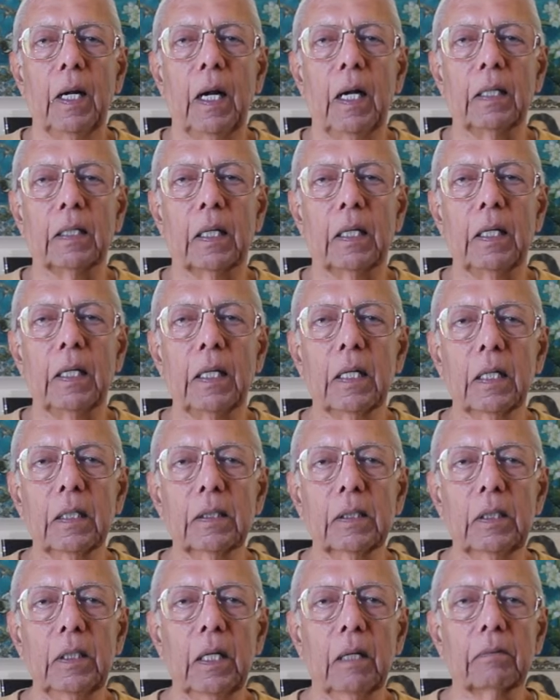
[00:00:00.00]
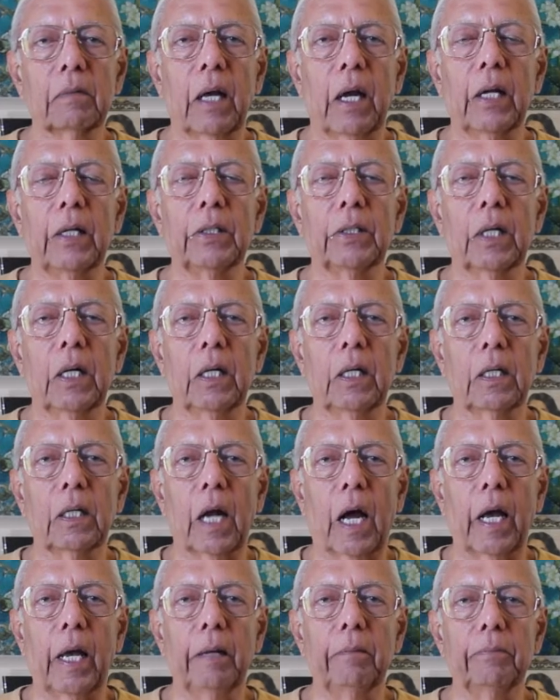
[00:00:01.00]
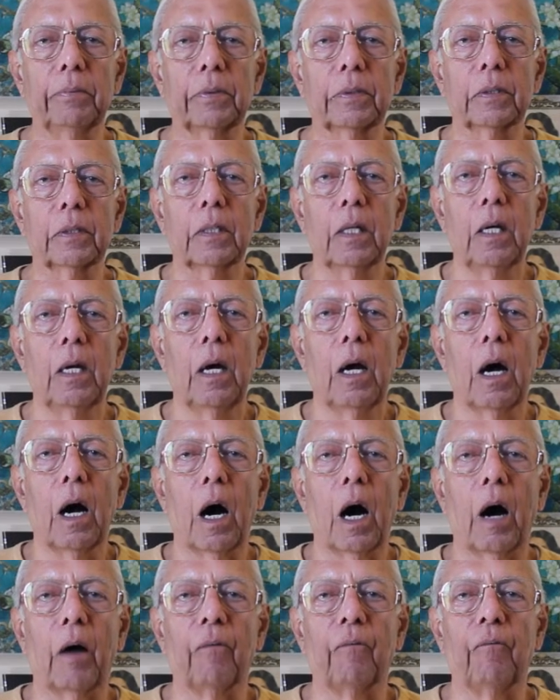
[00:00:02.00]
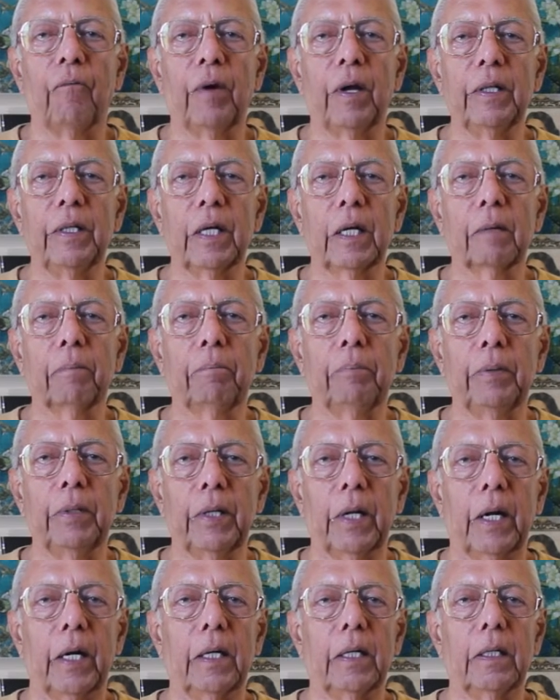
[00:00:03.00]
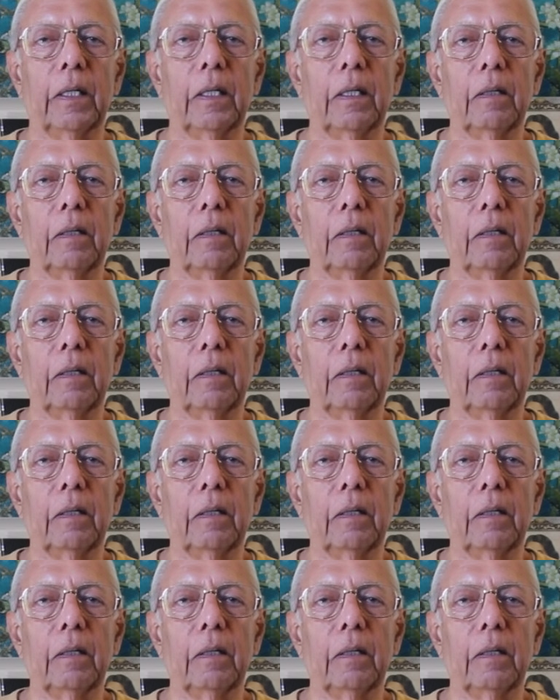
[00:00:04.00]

It is a legacy of the ancient times of Vedic period.